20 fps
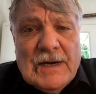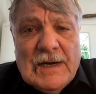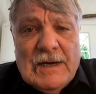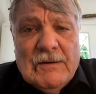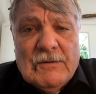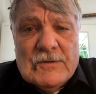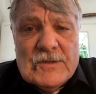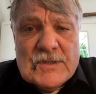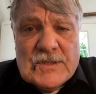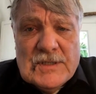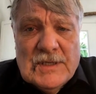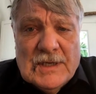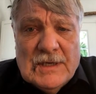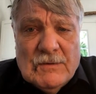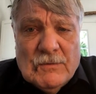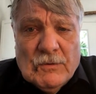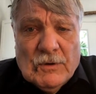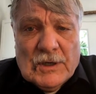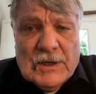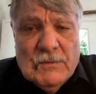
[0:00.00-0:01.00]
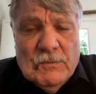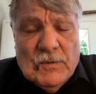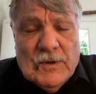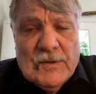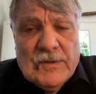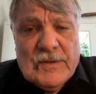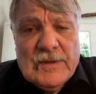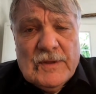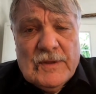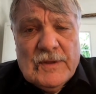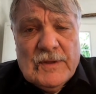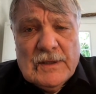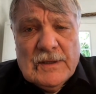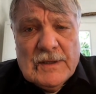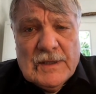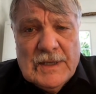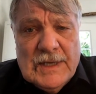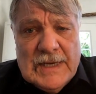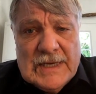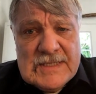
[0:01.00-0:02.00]
I was working with
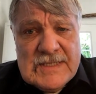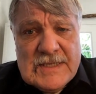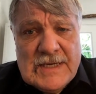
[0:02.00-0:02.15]
the